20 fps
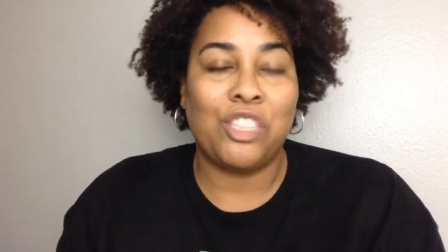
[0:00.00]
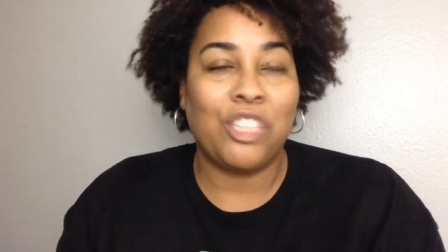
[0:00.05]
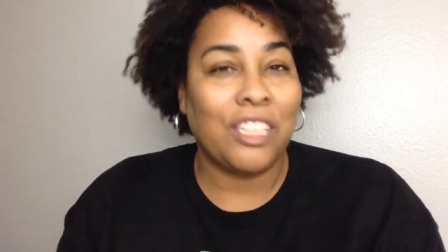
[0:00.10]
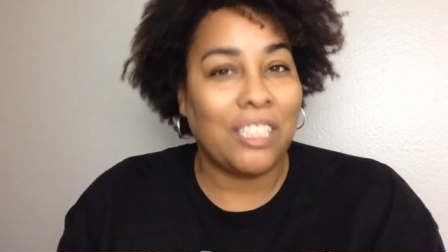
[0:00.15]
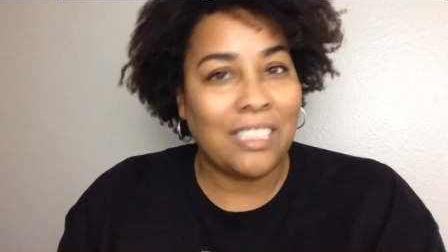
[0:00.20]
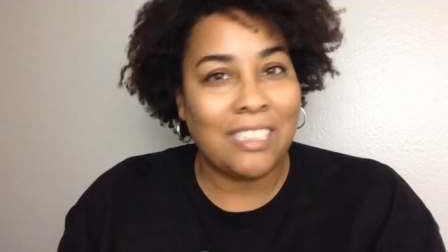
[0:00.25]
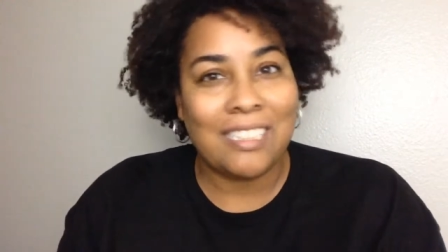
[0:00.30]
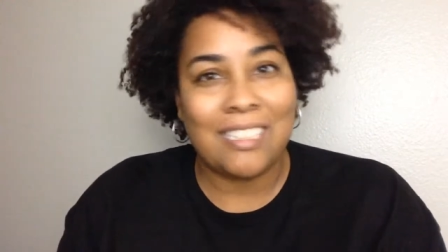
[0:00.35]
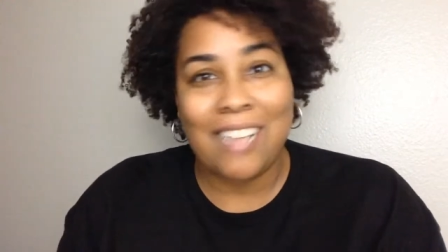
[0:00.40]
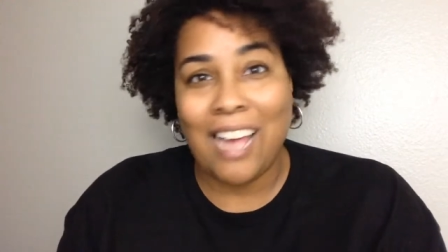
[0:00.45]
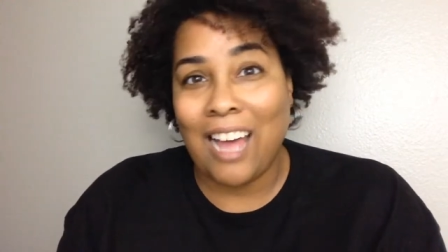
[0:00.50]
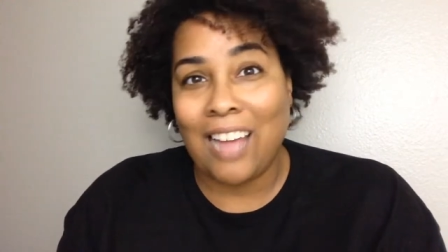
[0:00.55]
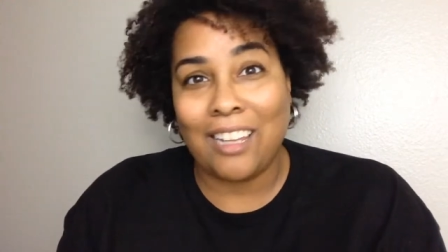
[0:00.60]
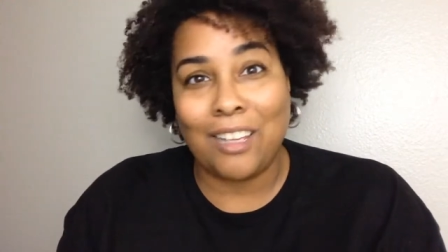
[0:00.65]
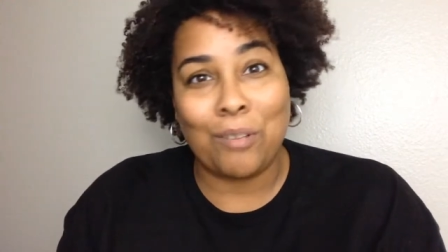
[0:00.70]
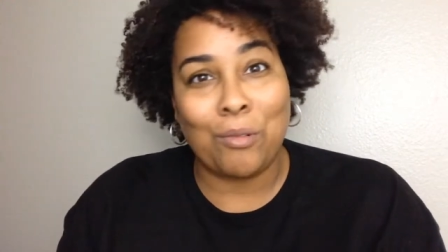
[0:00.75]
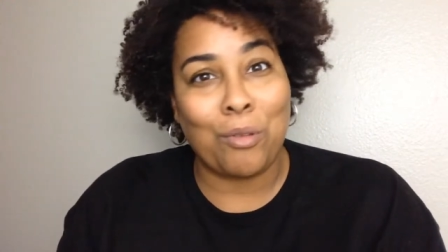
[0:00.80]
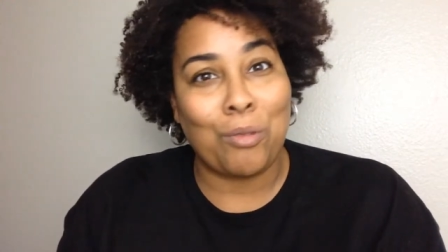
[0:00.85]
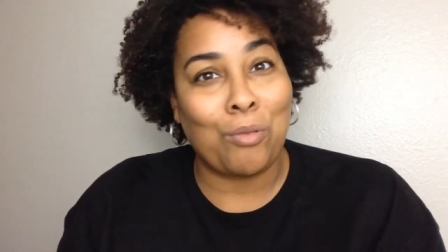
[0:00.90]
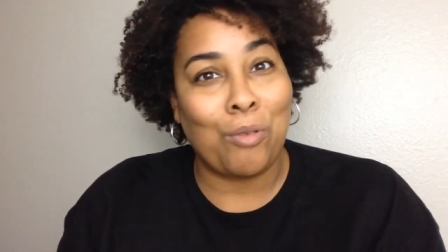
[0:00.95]
Chicken
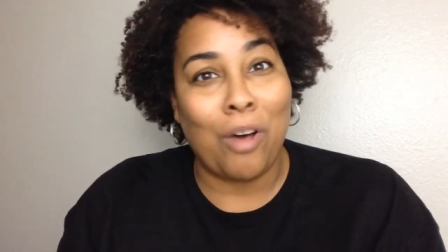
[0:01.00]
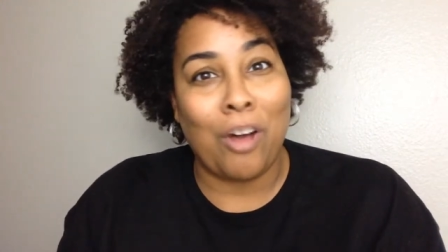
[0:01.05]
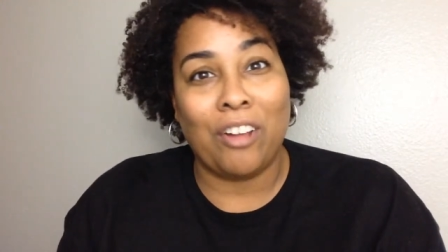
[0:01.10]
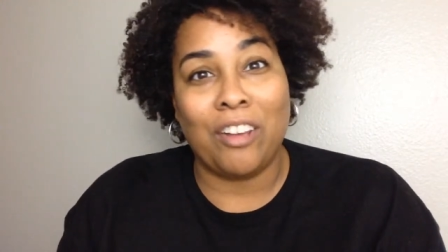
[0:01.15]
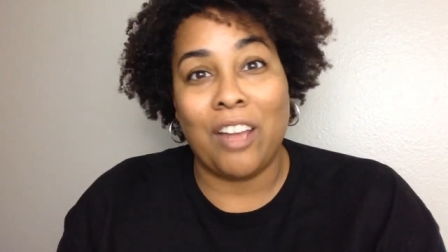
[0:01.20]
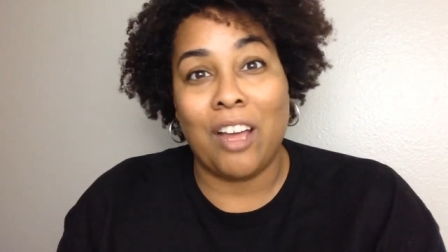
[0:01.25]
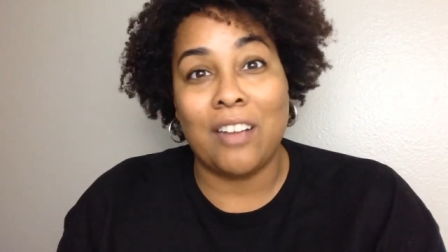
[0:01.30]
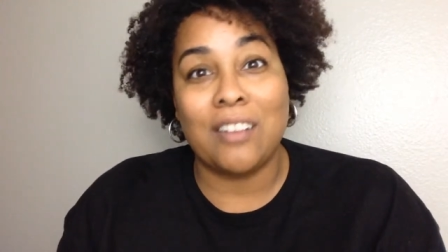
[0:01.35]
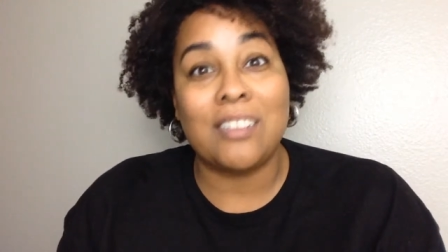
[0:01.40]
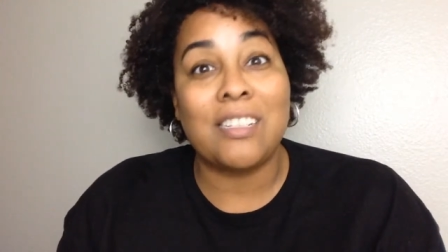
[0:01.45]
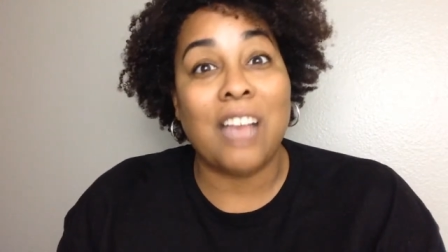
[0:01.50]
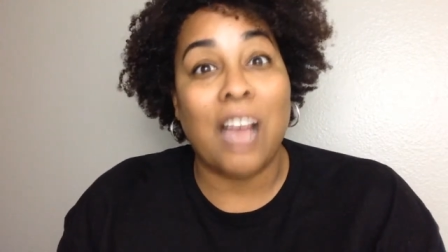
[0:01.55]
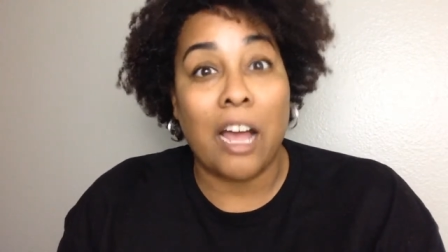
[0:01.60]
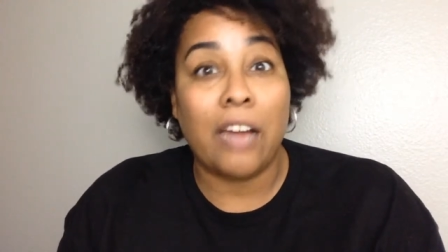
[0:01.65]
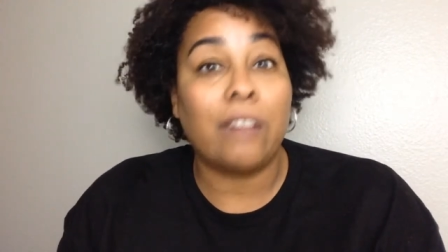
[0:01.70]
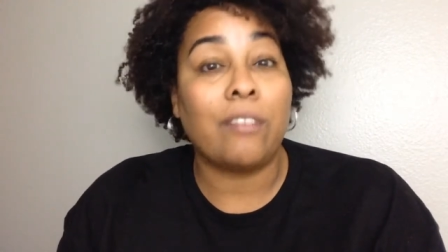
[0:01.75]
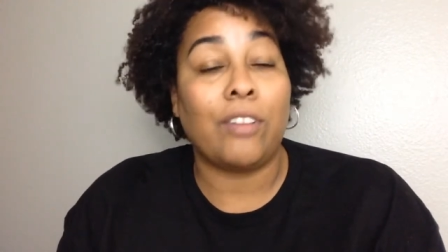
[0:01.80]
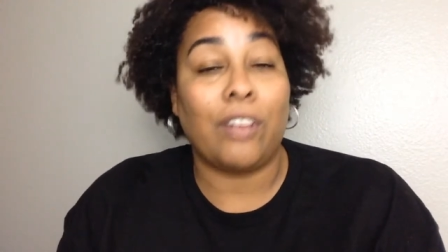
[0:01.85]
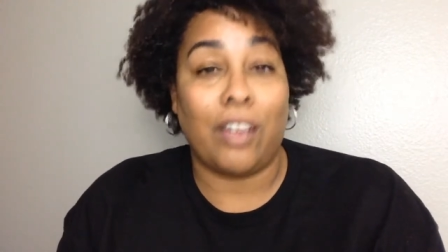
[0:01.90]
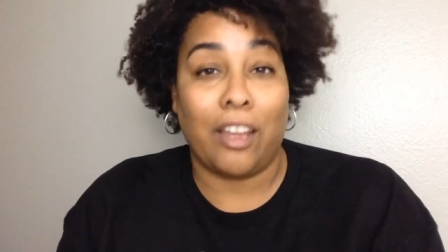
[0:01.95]
salad with walnuts,
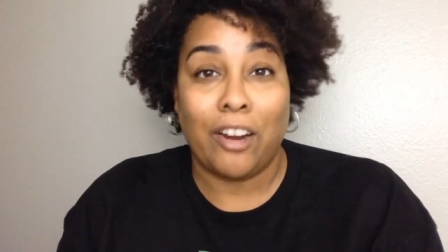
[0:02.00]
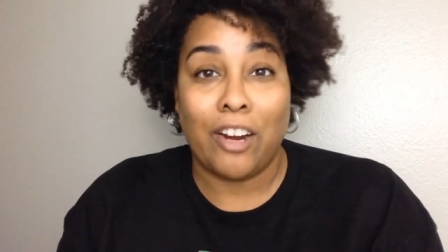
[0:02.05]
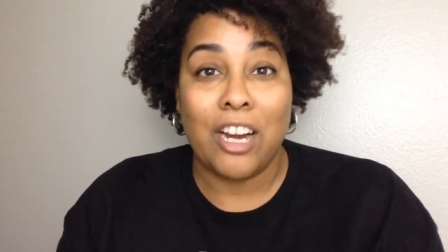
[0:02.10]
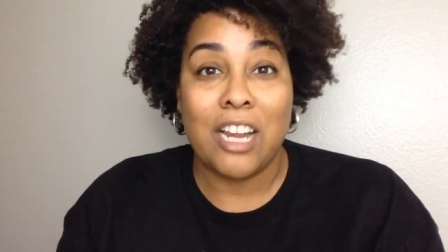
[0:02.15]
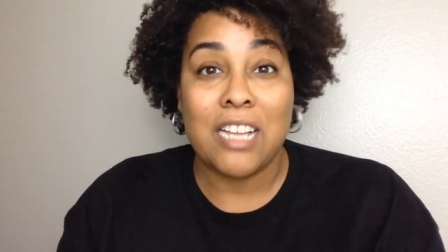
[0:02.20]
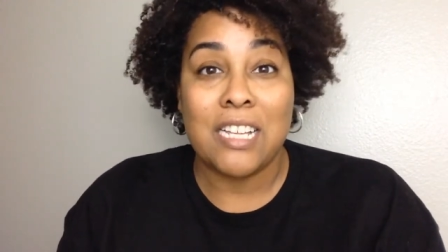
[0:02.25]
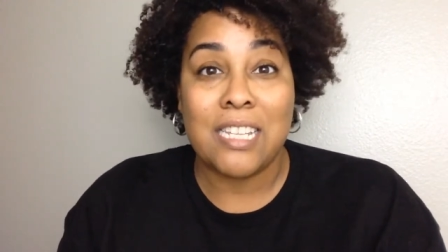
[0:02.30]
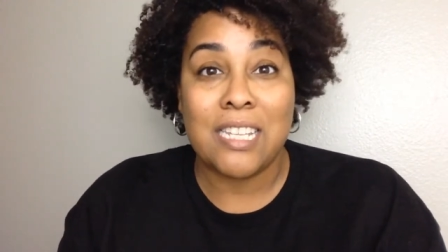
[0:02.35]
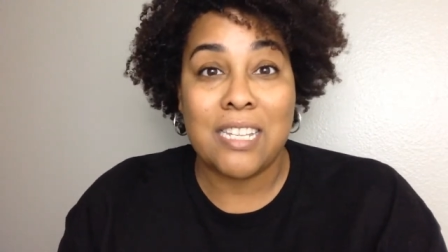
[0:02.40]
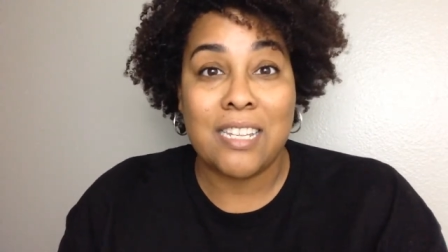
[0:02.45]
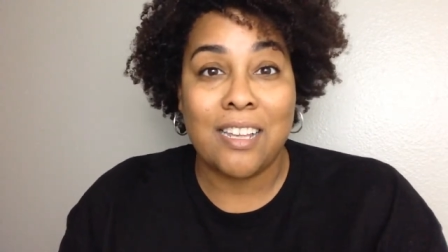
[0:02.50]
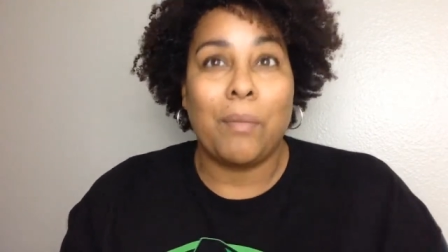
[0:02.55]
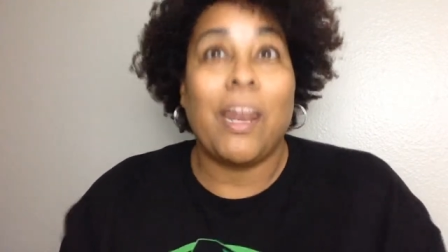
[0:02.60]
kind of hilarious.